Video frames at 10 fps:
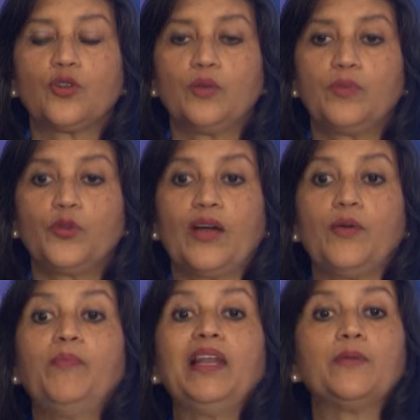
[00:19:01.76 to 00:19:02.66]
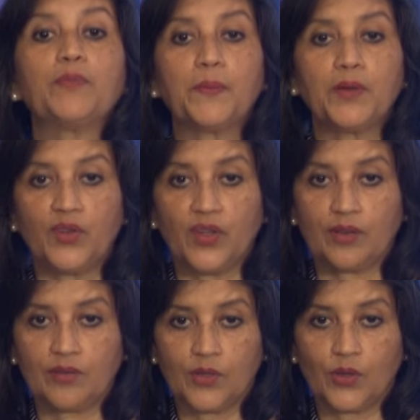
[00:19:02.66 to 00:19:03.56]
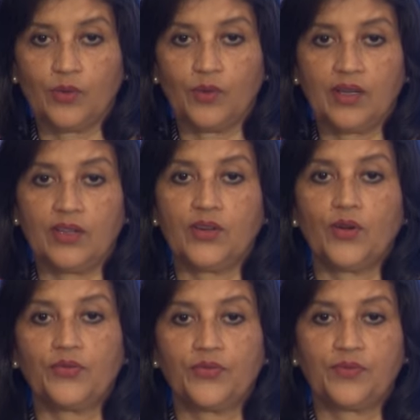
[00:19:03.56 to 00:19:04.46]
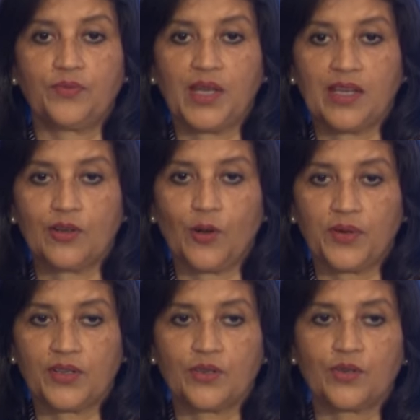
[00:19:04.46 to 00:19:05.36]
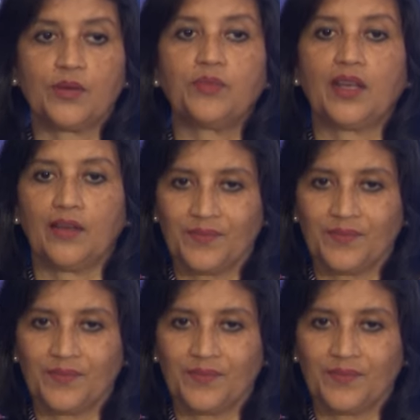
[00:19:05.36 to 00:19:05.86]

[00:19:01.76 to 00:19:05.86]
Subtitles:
you'll have a million people within, you know, a year of being in operation or something.